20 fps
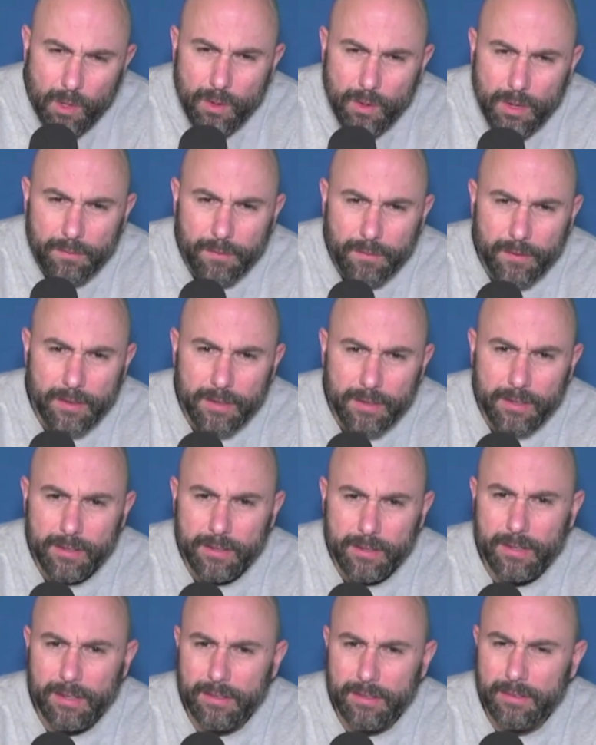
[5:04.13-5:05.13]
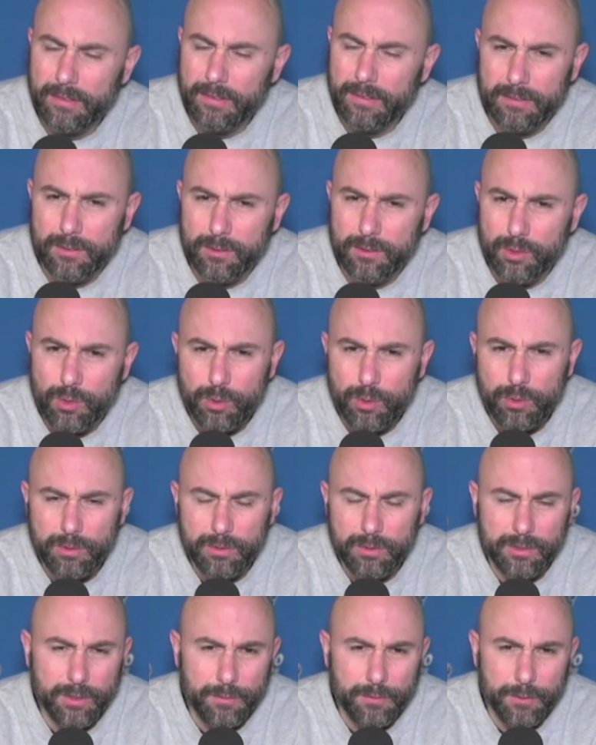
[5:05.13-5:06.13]
I think two
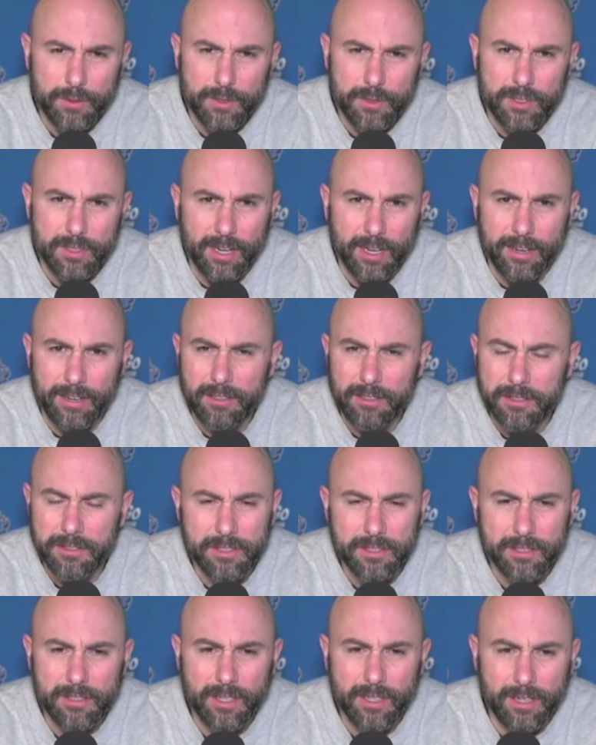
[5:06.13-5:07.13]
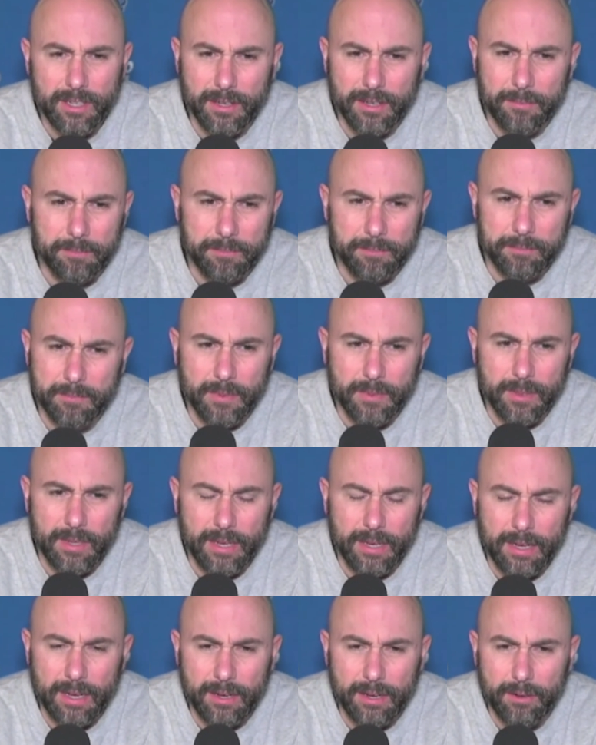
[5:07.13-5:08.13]
different styles.
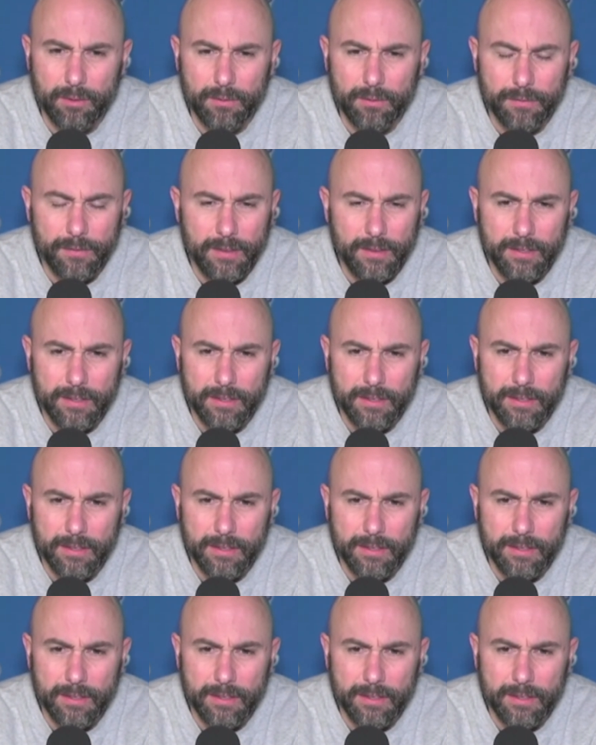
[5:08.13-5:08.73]
I don't think